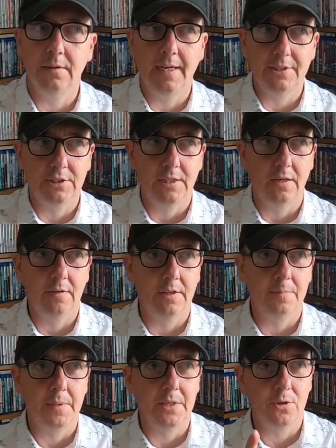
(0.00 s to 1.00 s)
Actually, I'm going
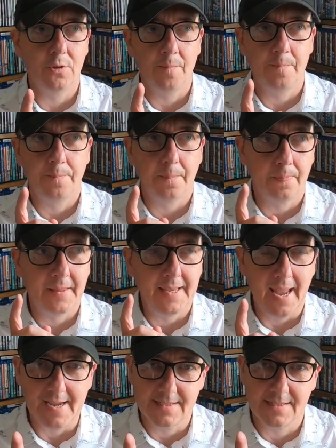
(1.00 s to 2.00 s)
to be doing the
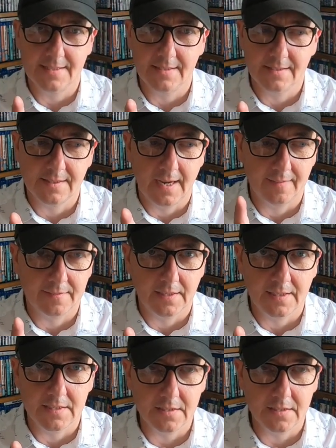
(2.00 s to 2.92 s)
S's after this.